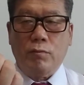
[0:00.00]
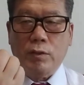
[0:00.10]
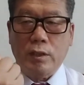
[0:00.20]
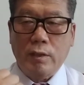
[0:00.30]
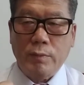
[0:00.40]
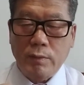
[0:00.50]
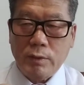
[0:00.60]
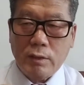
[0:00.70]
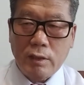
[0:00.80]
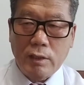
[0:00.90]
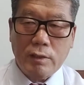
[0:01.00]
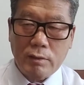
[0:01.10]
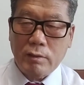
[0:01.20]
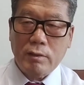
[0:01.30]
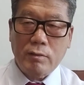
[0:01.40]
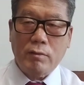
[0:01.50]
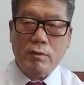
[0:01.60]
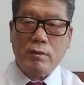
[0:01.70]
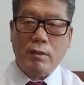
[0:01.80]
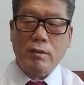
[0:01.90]
We can maybe 3 years. You
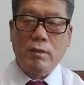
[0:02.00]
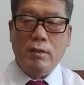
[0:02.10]
understand?